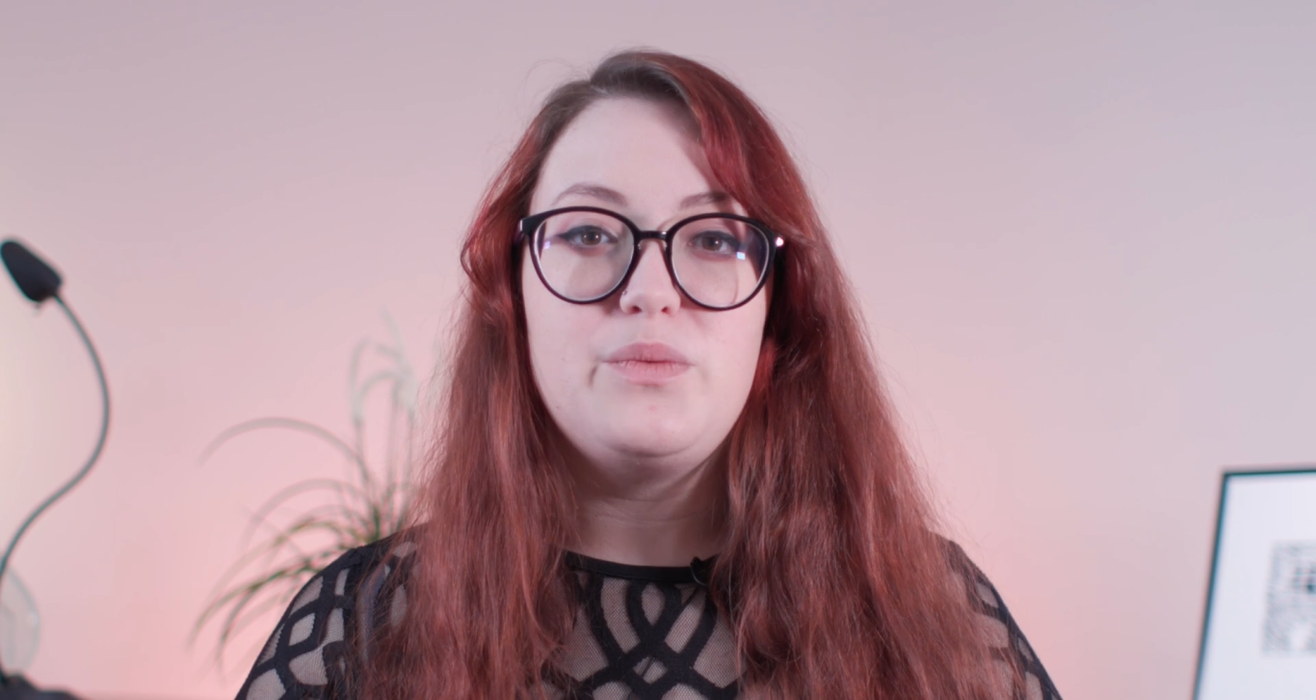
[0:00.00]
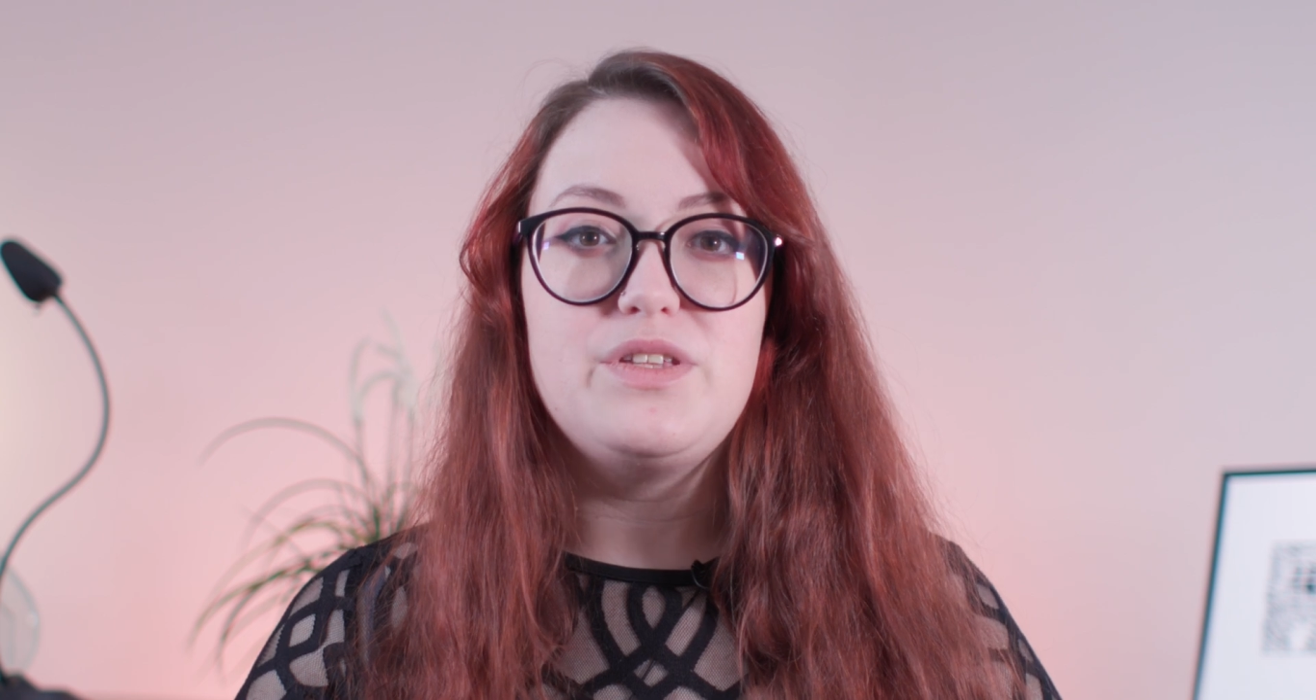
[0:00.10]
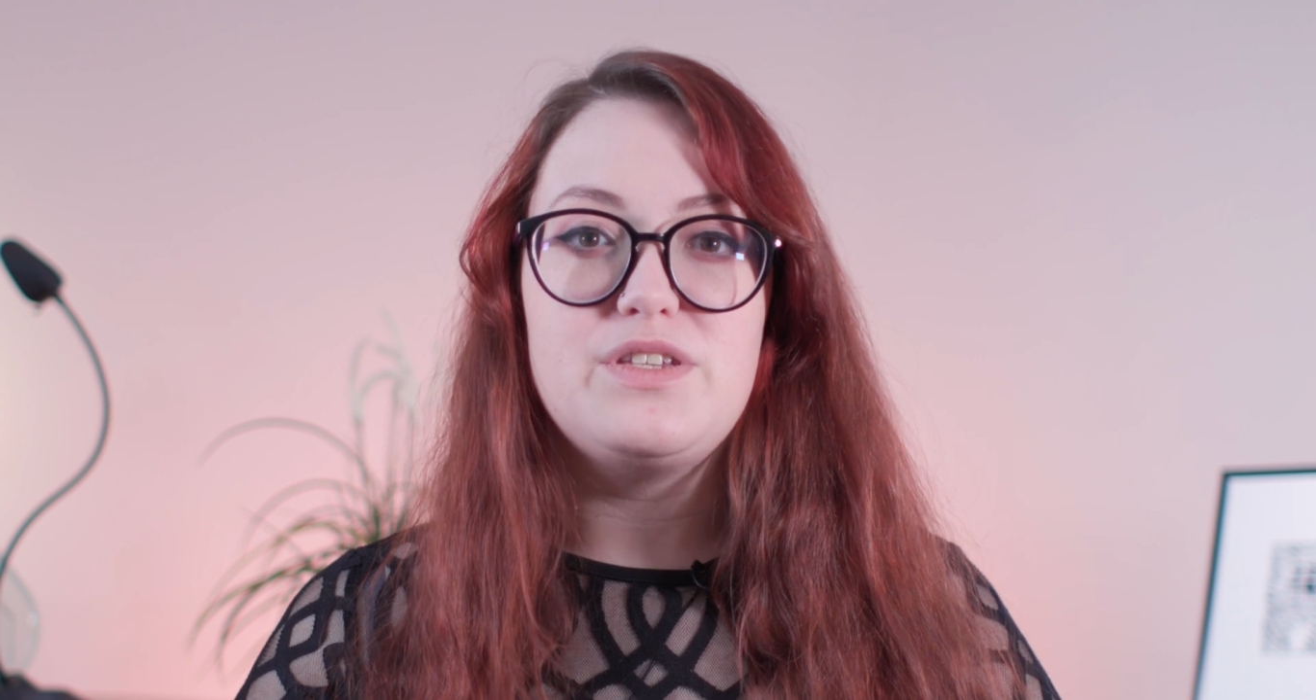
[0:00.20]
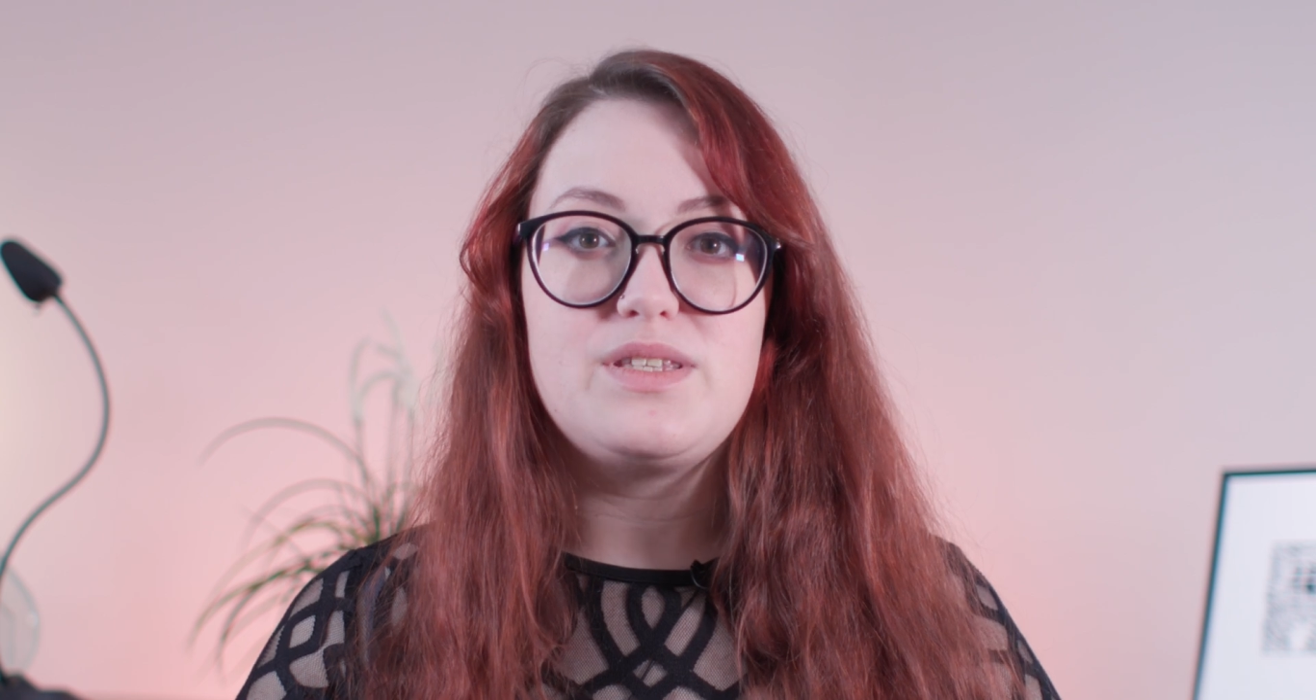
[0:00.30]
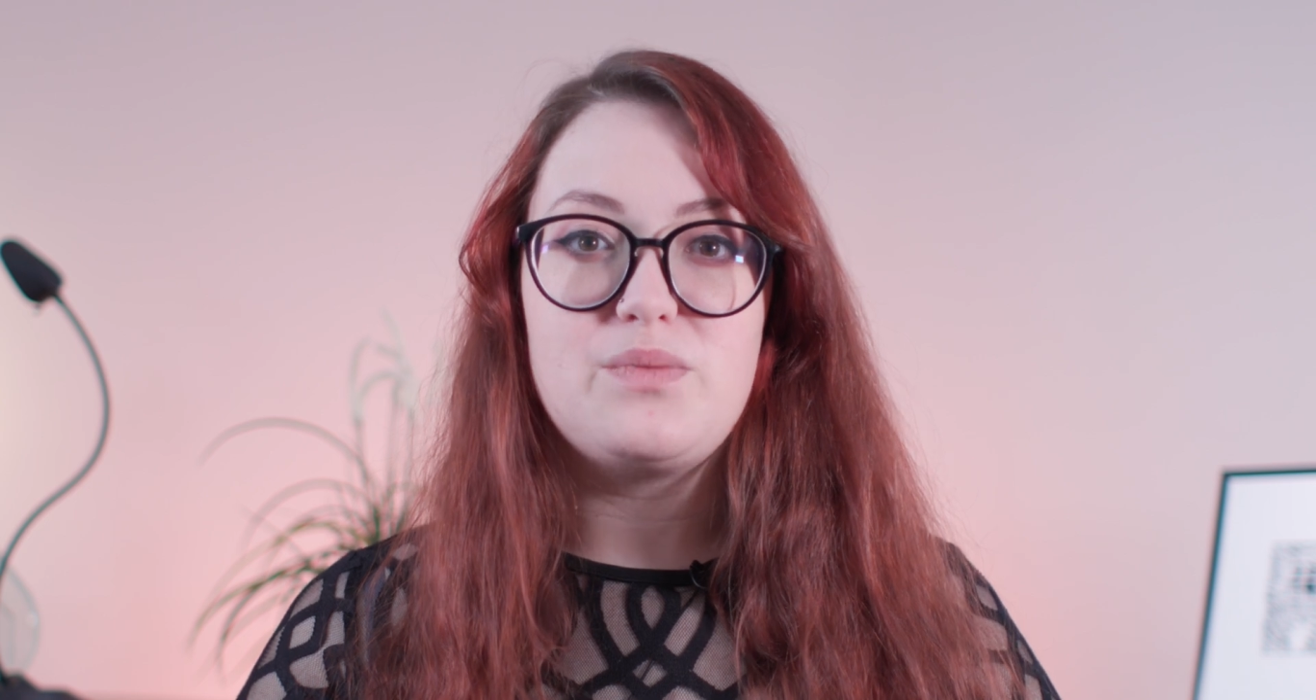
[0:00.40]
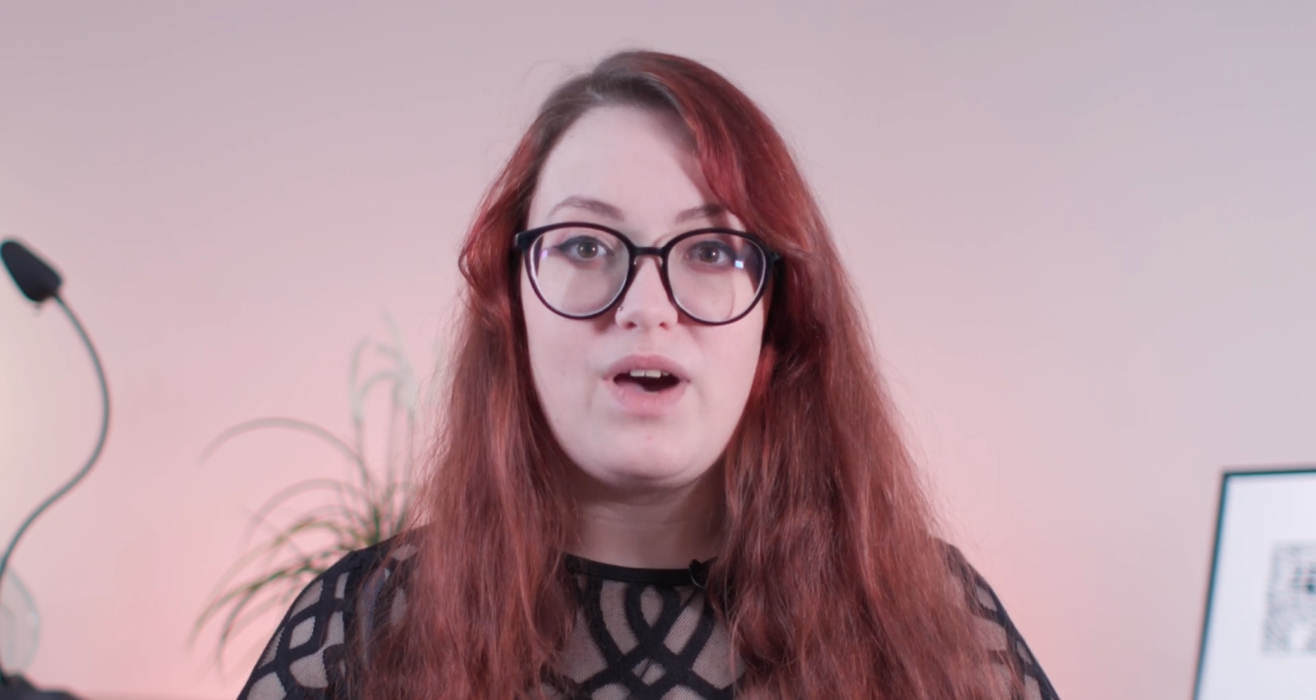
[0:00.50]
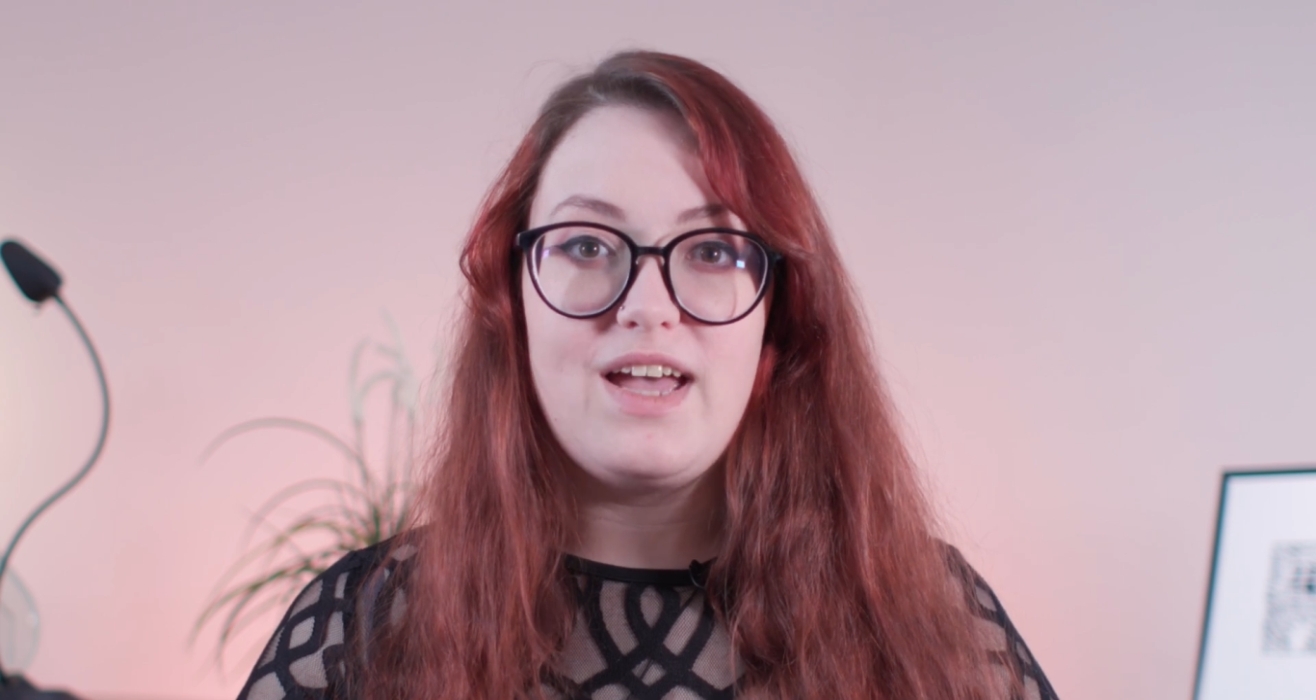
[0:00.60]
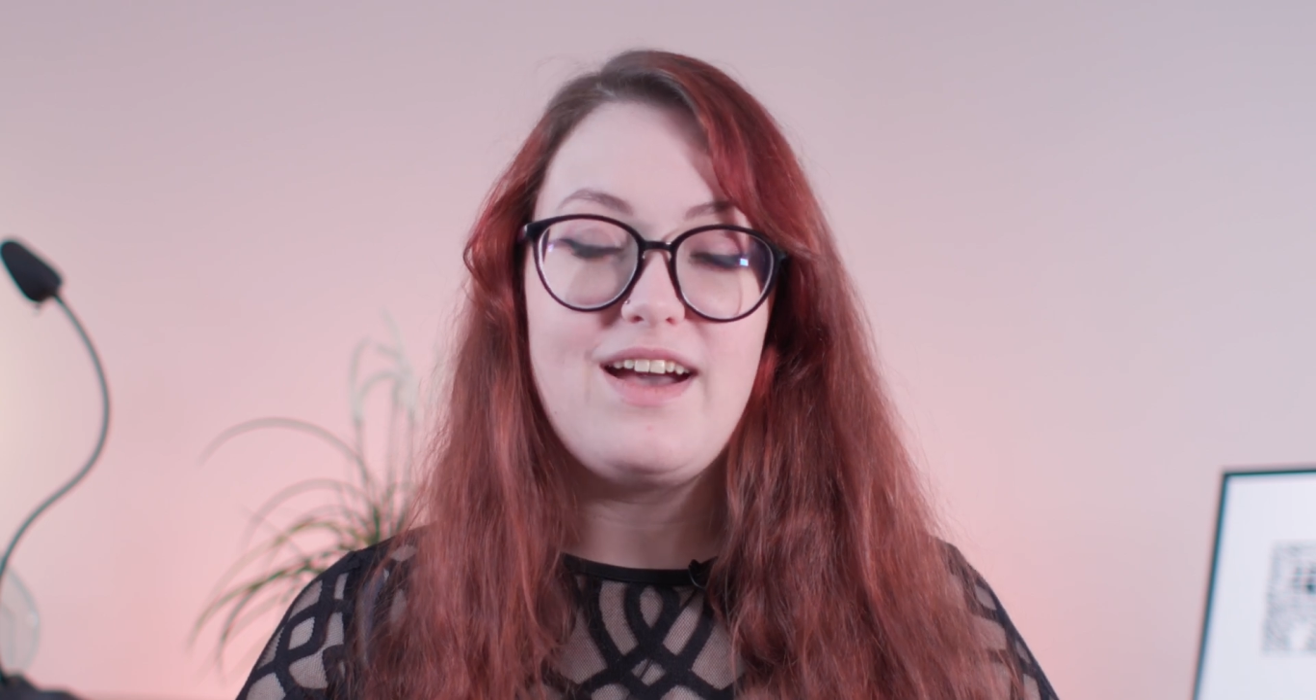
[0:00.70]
which is why